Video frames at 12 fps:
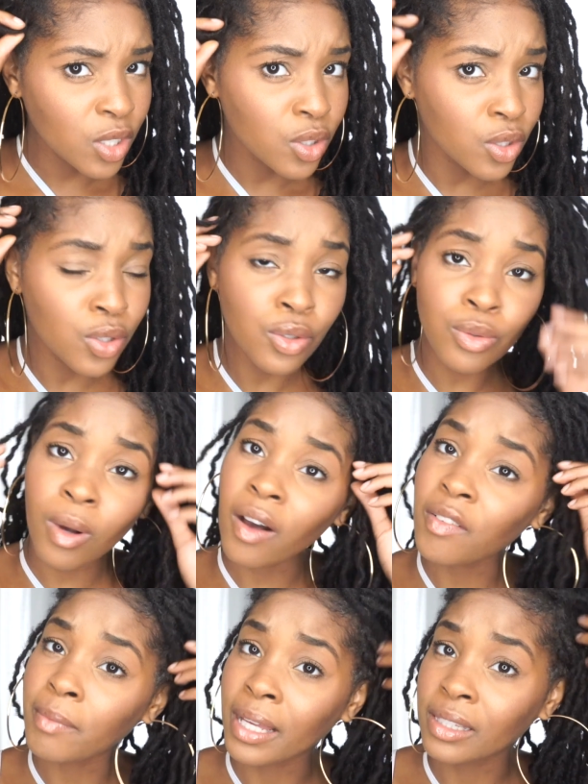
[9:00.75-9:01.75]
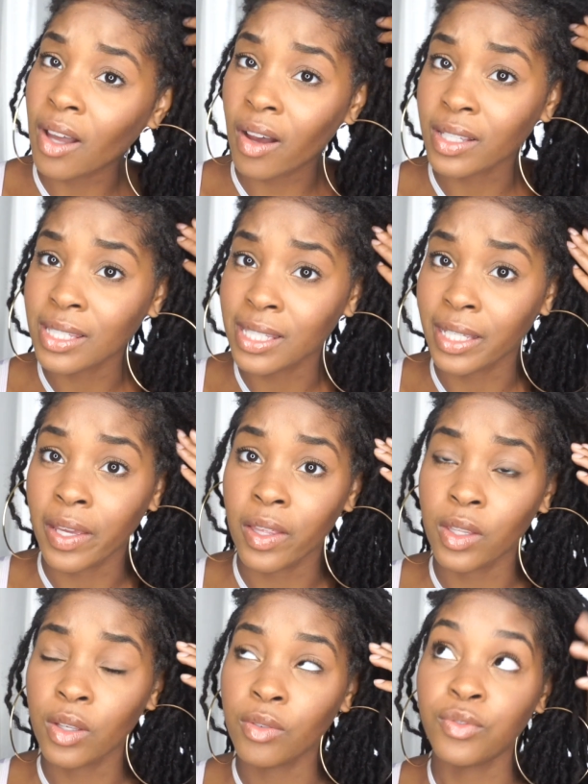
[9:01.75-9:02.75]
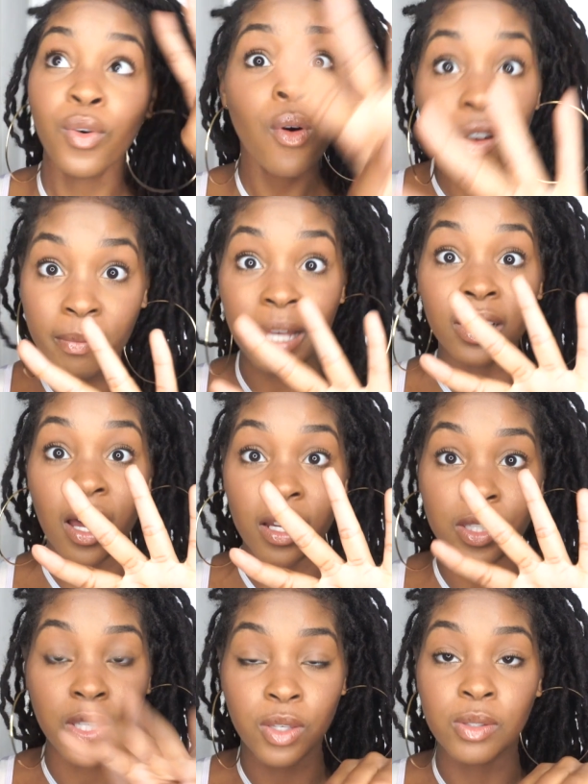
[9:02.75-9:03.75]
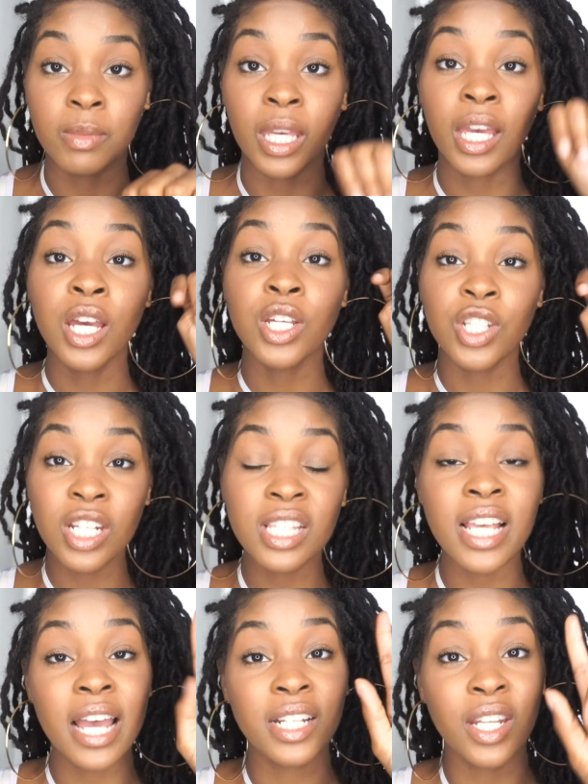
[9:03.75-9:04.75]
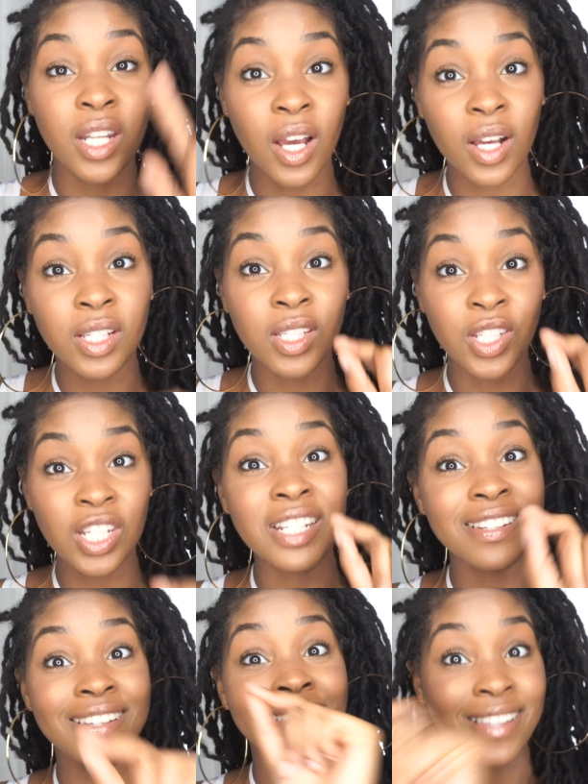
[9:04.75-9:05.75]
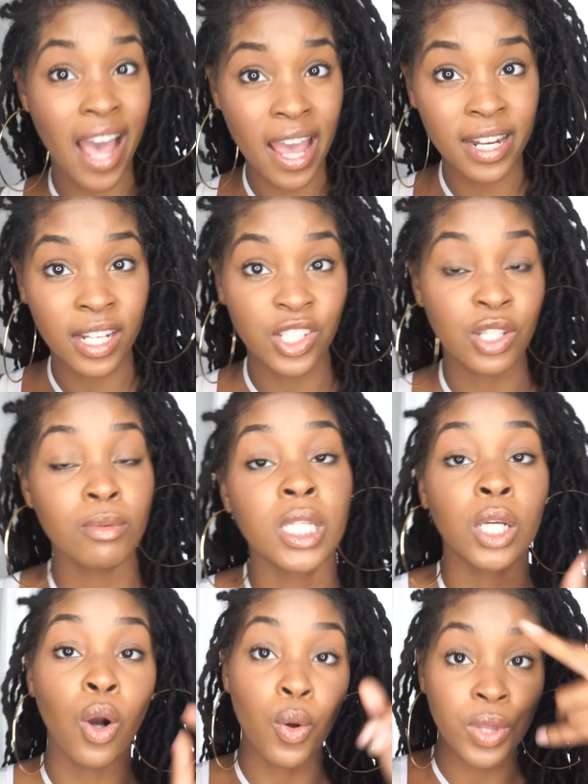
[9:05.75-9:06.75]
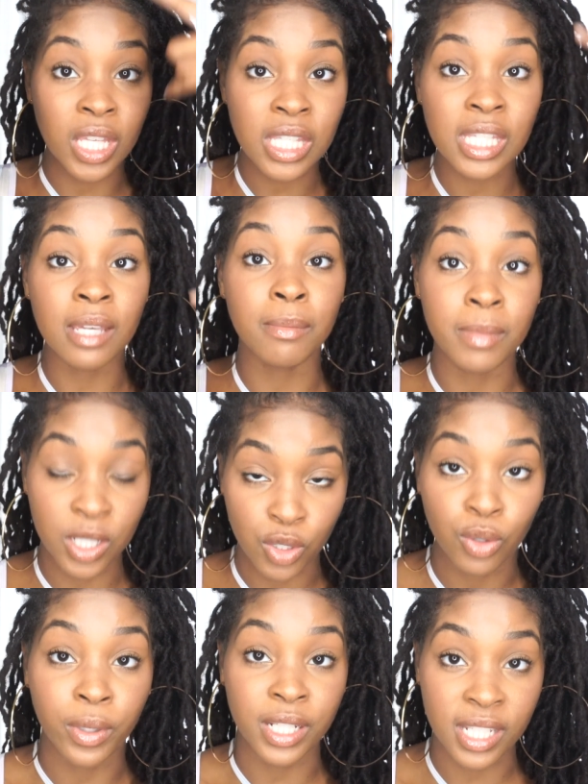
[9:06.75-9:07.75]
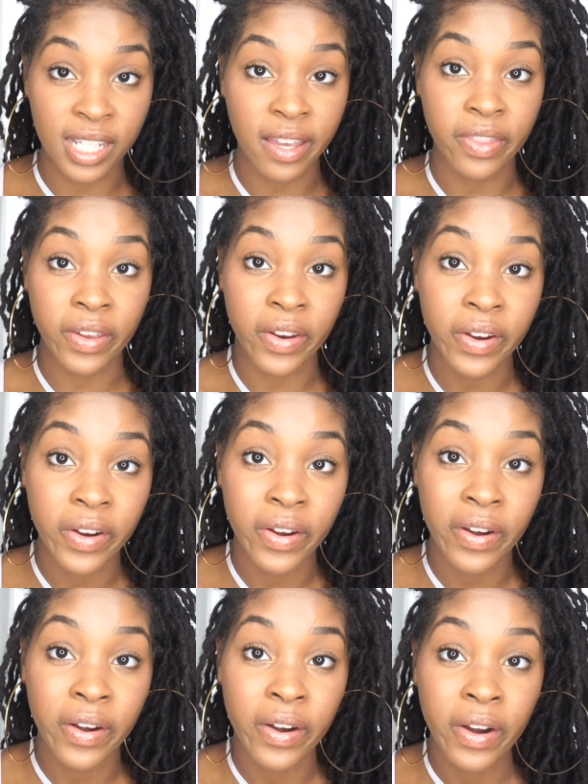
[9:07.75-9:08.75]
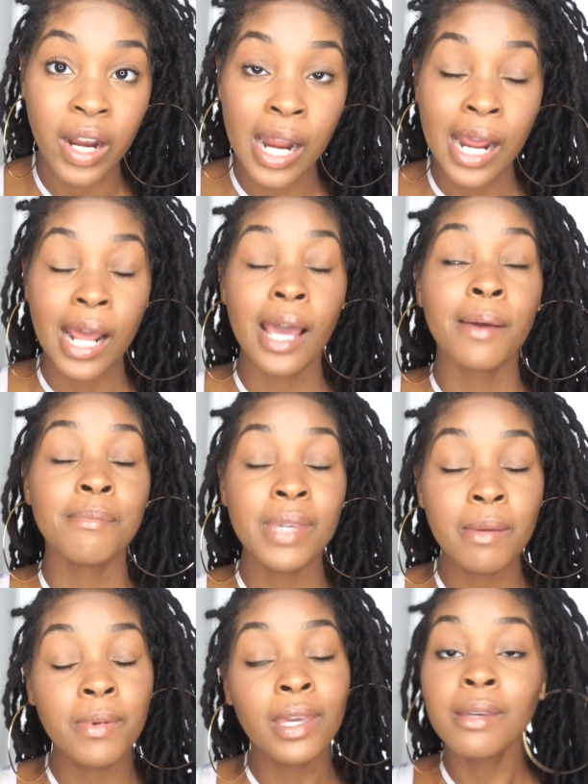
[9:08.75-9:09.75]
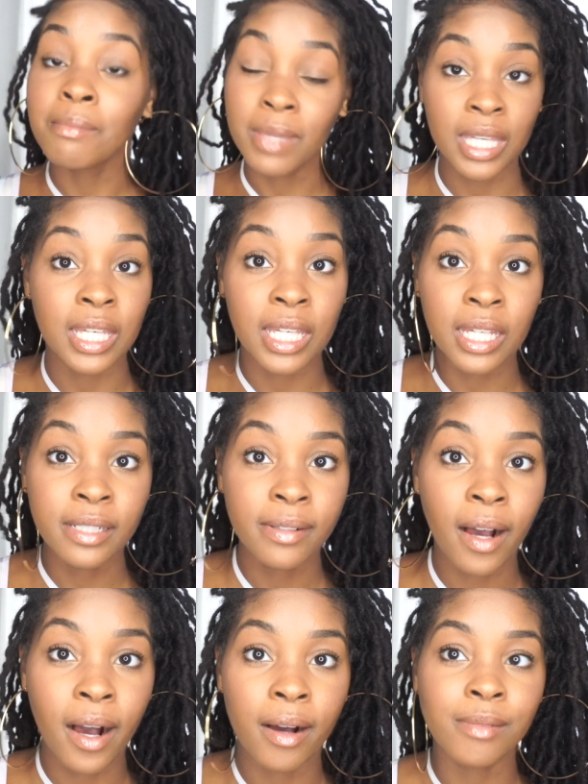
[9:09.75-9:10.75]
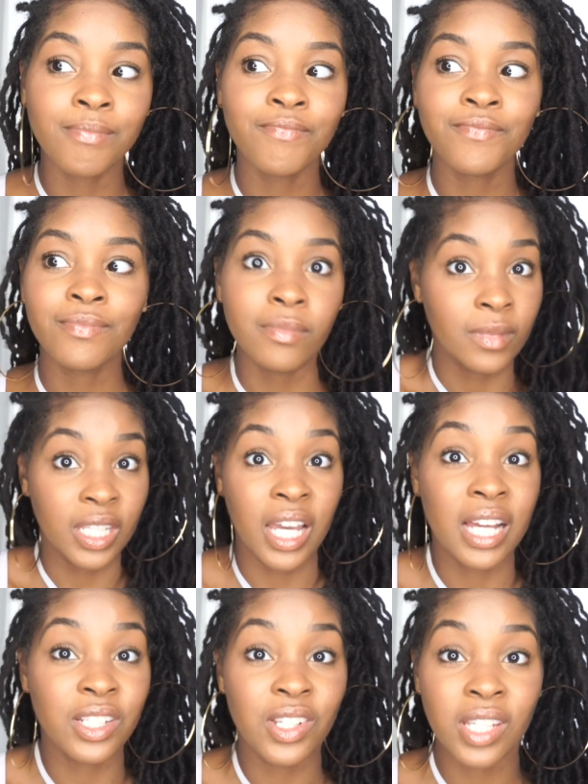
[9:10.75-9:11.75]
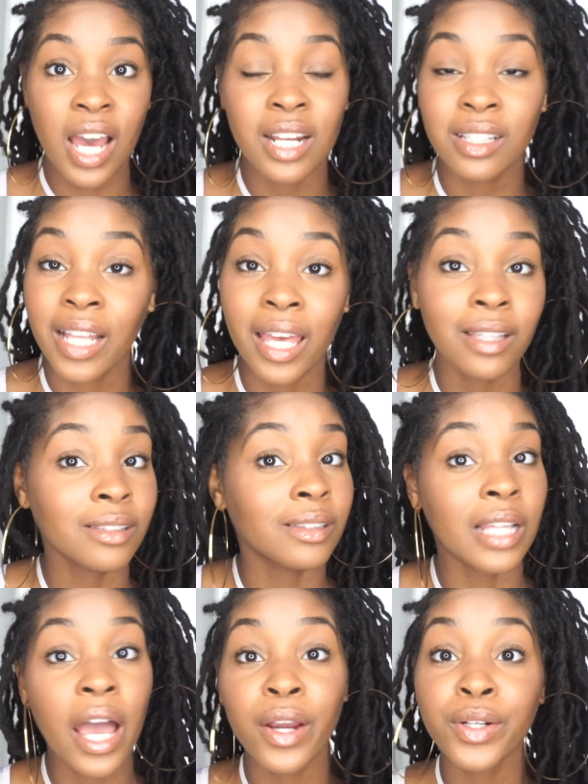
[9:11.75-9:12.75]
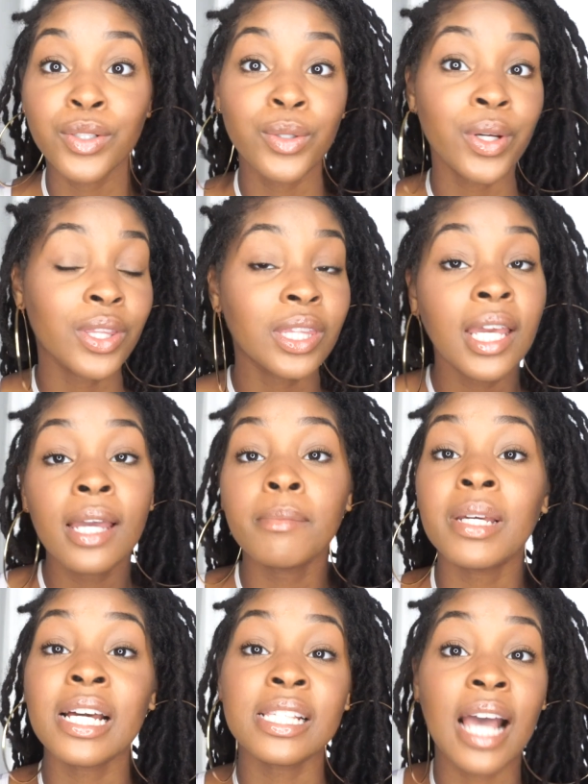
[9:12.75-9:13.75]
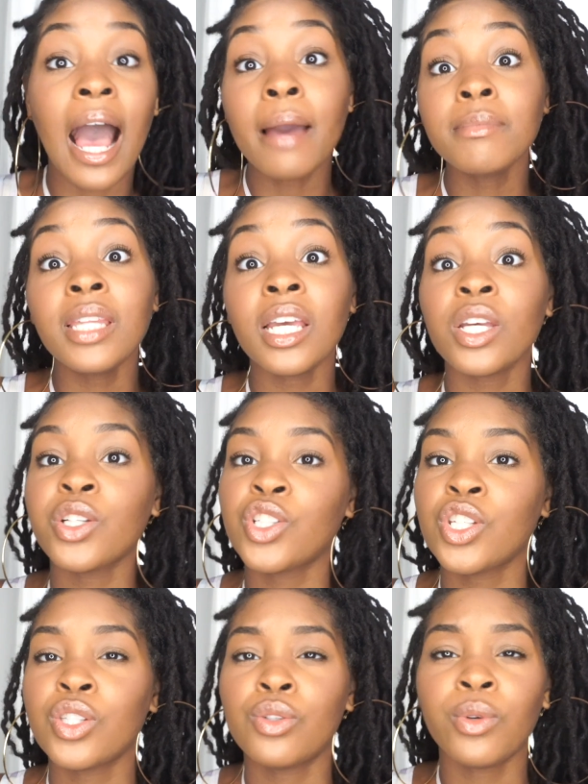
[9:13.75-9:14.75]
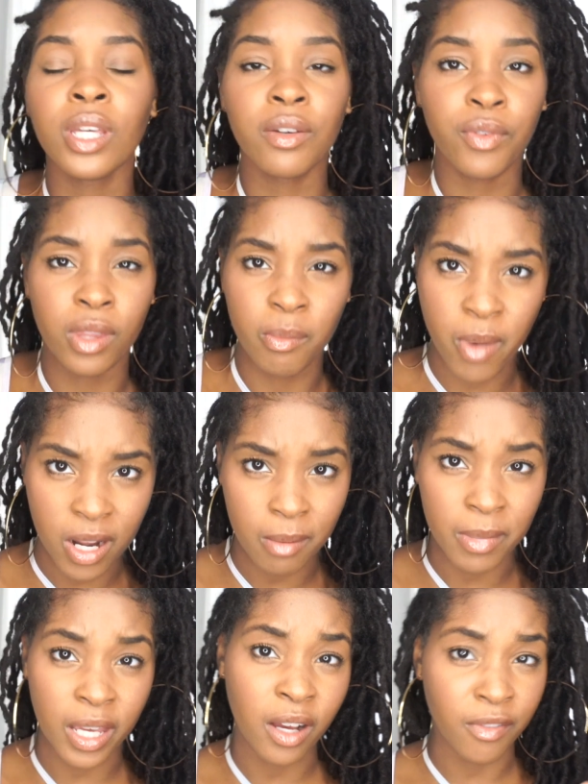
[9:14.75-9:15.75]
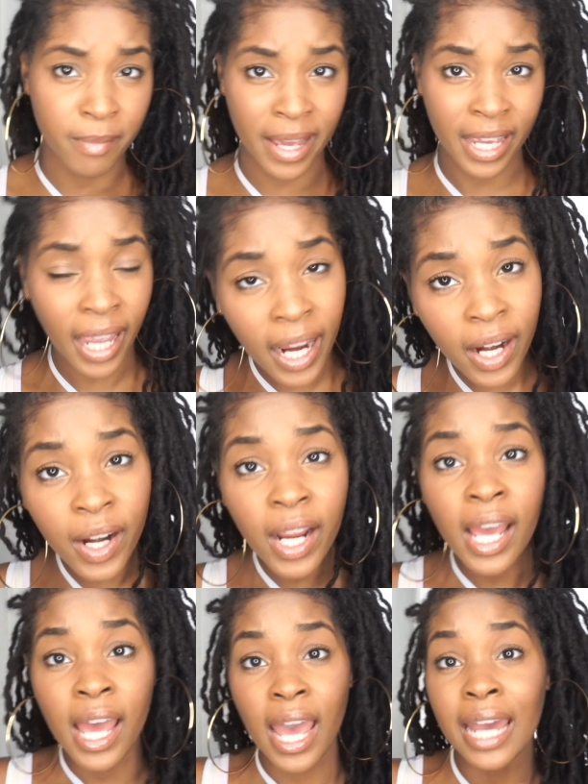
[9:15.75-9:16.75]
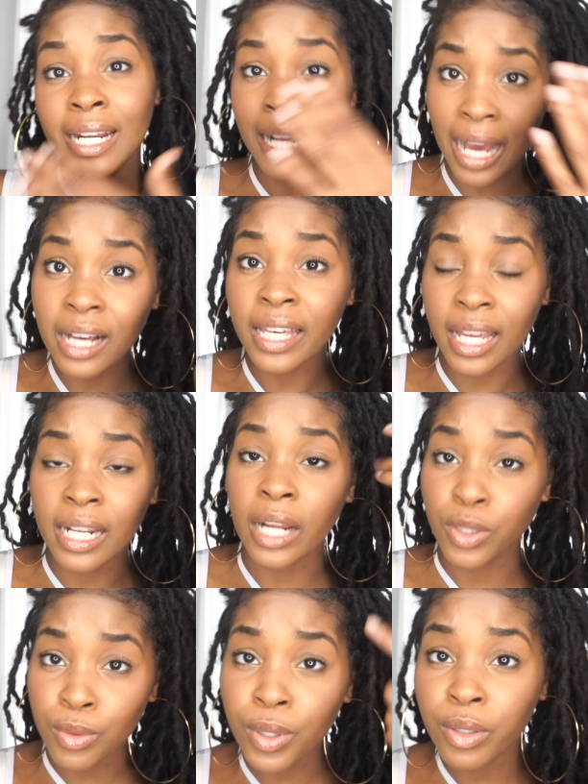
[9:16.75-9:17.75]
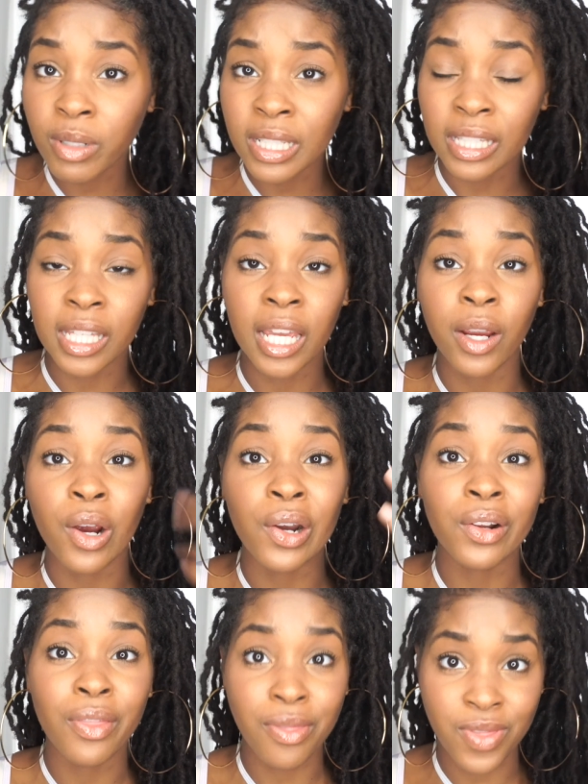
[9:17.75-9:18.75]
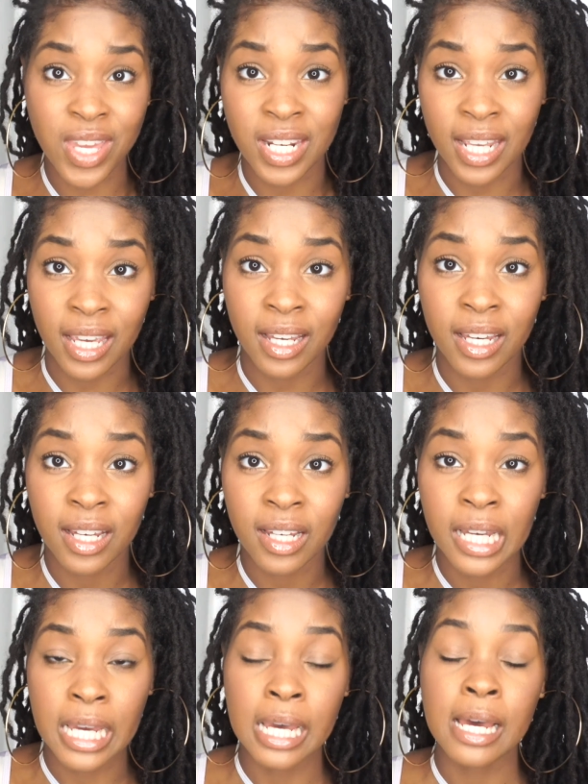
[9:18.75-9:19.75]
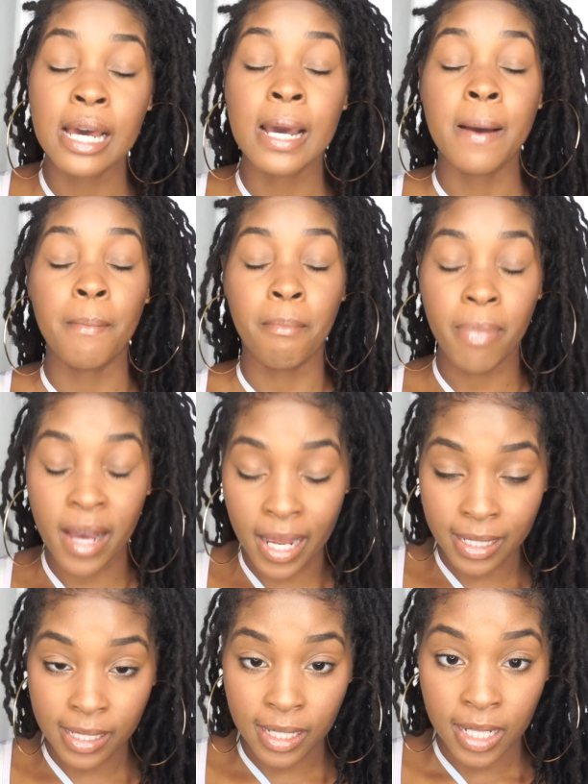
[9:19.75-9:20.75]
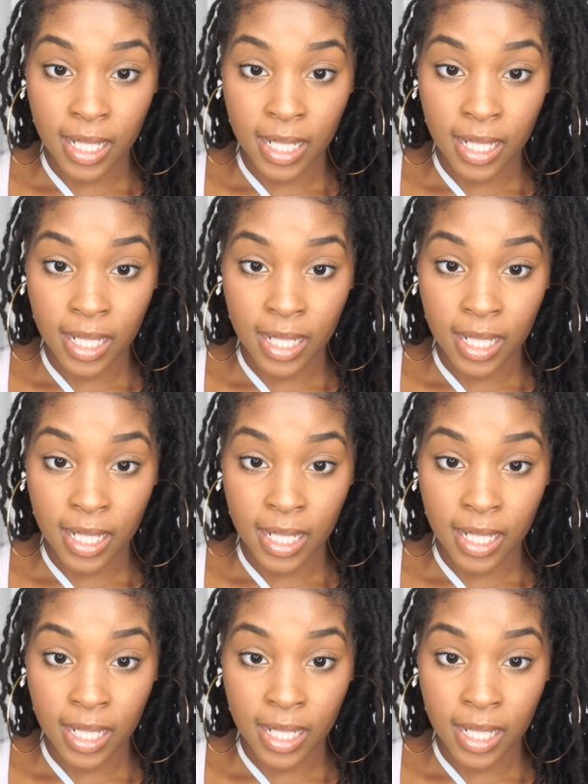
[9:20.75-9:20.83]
4 of my locks, excuse me. She decided, she was like, oh, these can be joined together. Me being me, I just kind of like let her do her thing, because I'm thinking she's doing it for the betterment of my hair. And again, I do agree that they are thinning, but